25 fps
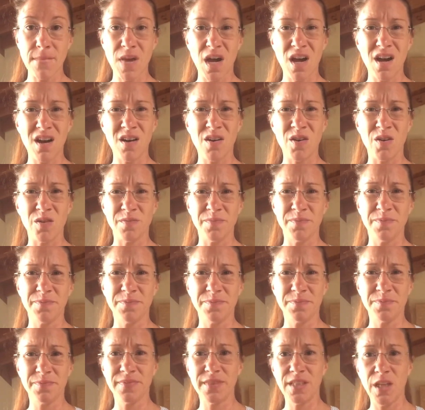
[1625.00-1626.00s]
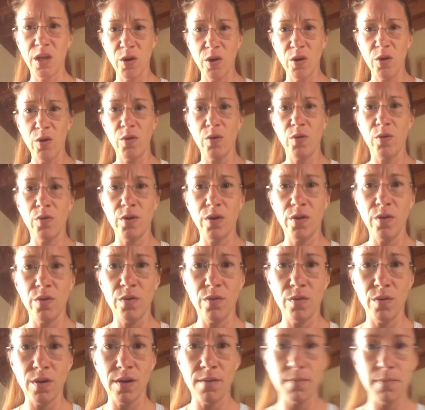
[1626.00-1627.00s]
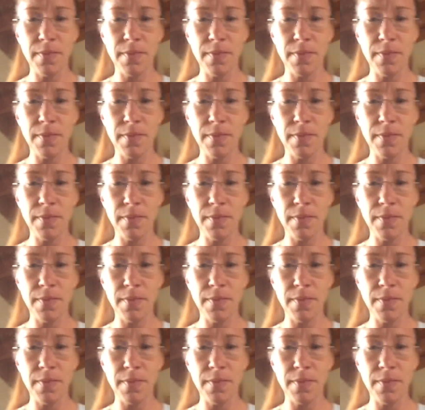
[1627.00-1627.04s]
Oh, no, no, come